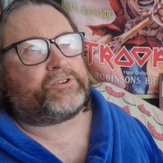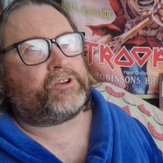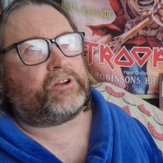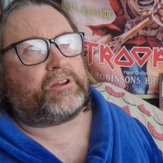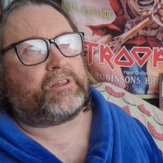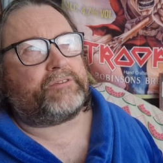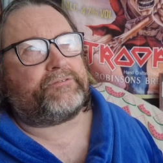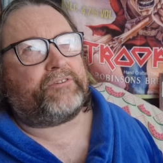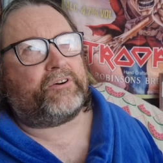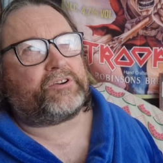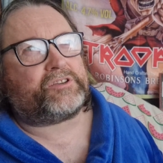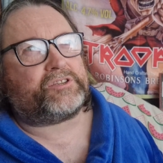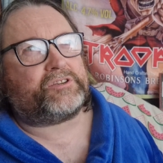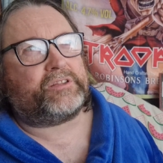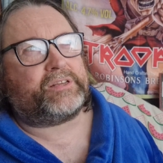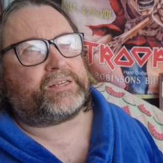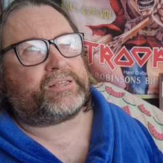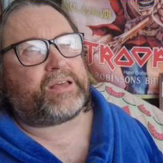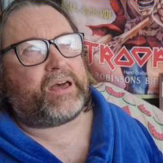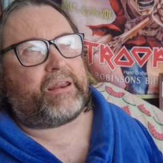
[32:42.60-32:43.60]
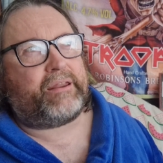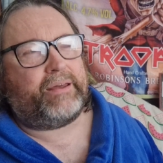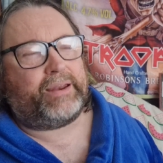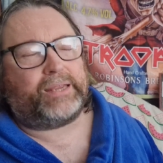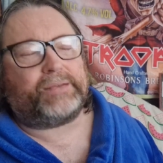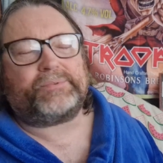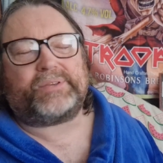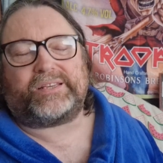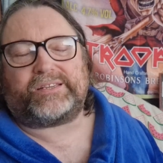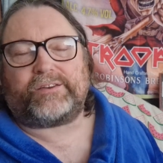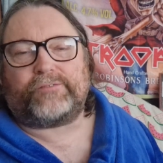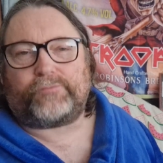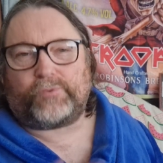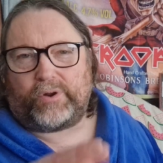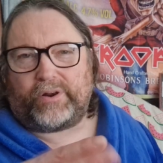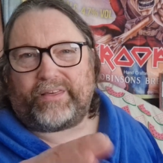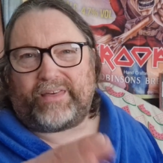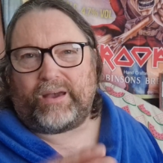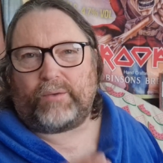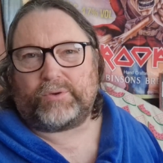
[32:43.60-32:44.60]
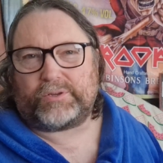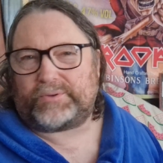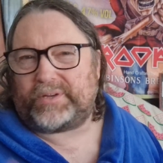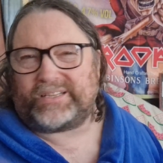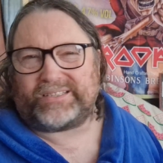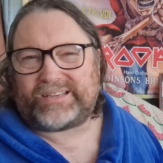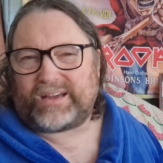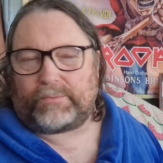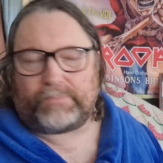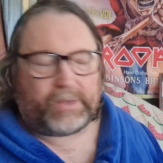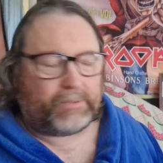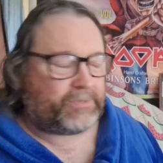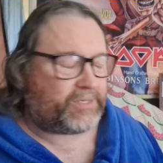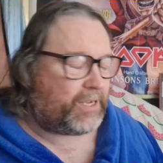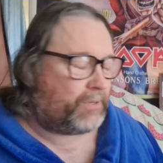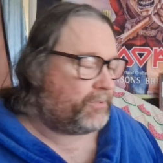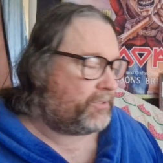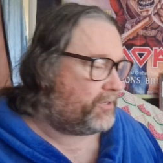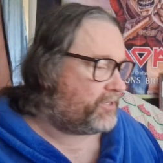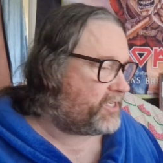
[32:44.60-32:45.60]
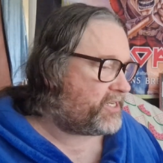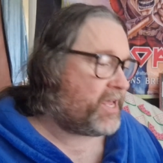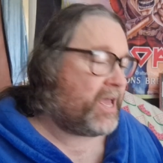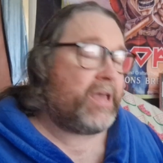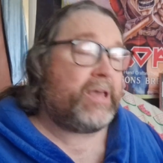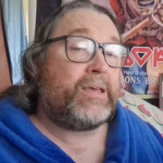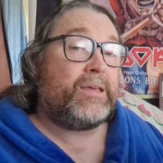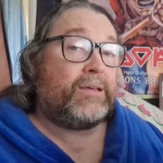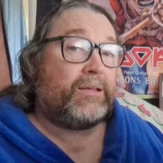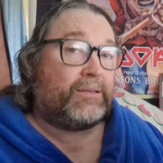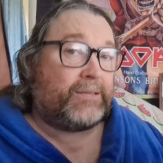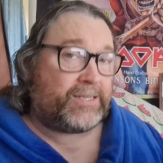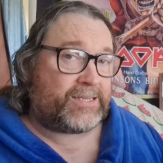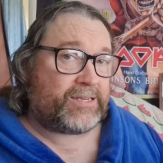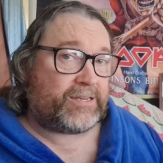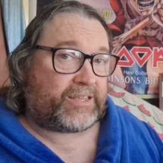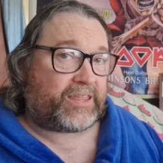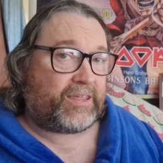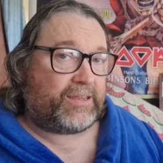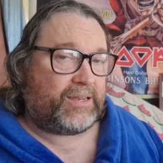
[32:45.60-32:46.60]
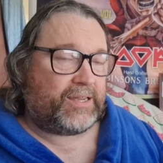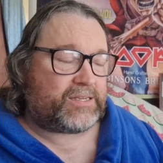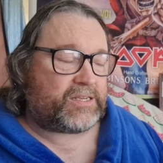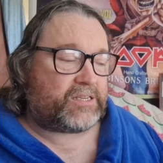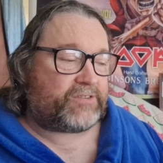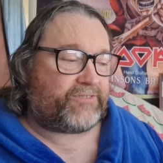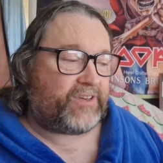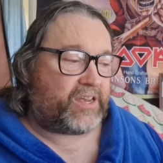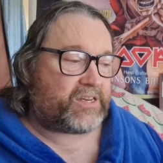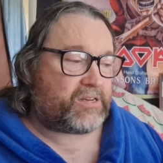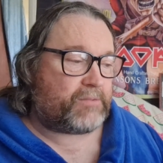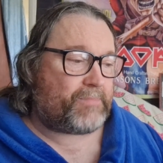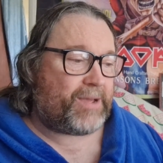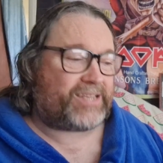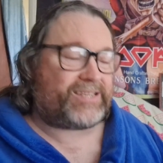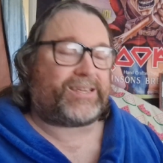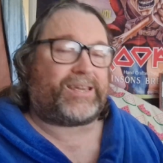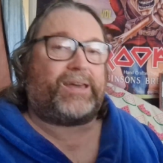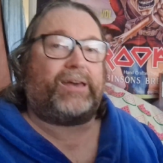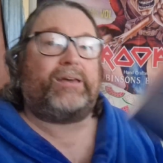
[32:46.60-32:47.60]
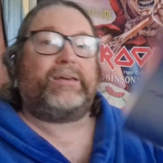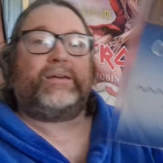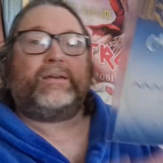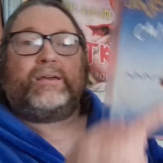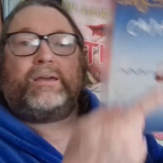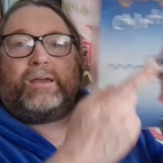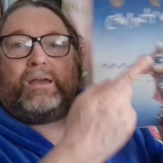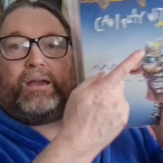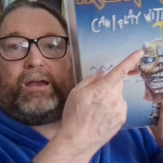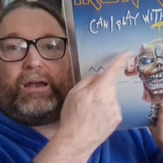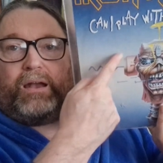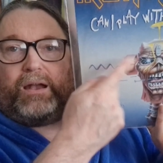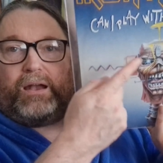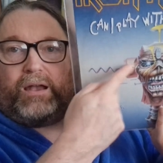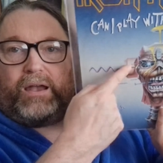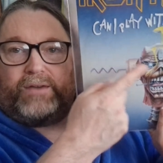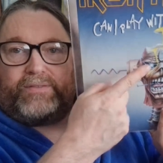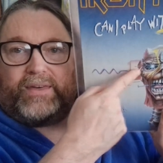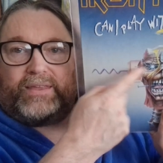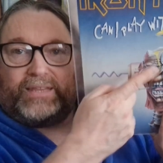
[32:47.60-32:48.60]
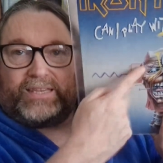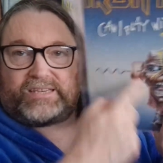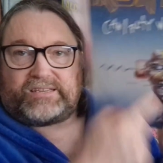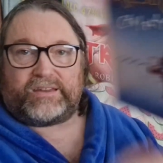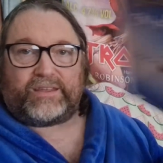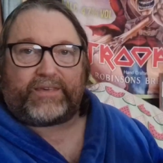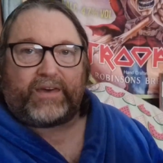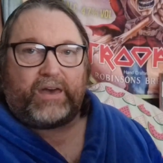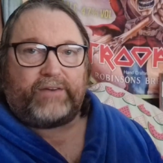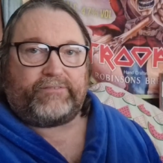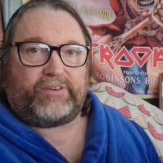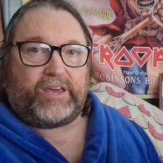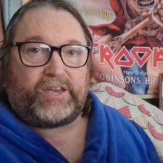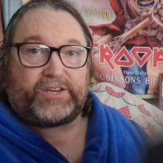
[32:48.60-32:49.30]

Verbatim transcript: not Johnny the Fox. I don't think it's that early. It's off one of their ones. You'll be able to download it. Listen to Thin Lizzy's version of Massacre, and then listen to their